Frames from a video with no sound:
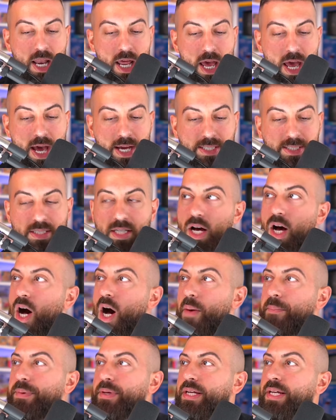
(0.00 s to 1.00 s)
Next
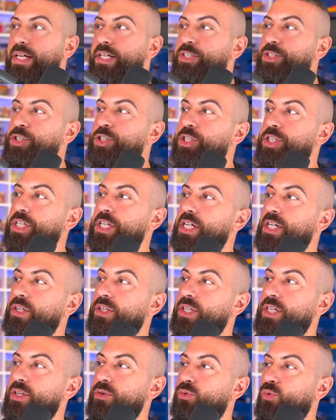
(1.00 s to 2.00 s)
up is
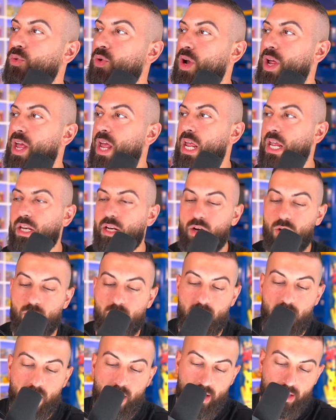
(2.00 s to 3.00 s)
Chilling Rain.
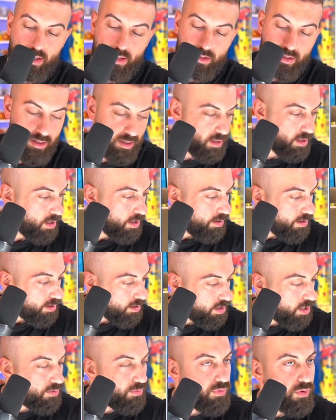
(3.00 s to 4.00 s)
Okay,
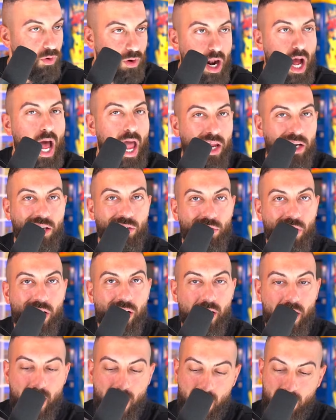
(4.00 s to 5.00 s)
the variety
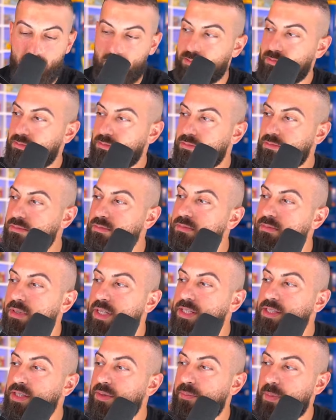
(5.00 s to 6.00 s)
right now
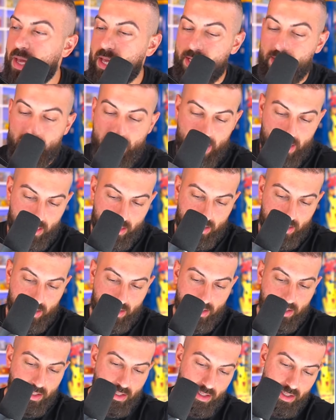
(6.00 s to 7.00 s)
is amazing.
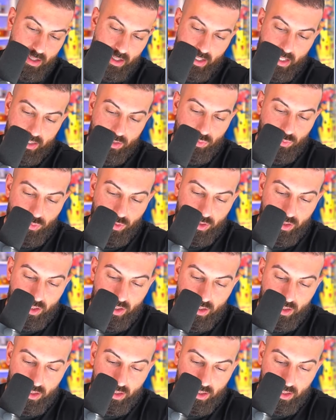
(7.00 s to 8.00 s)
It's really
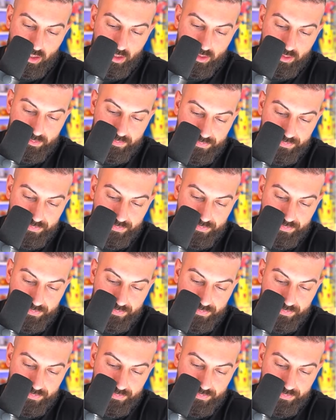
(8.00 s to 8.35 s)
good.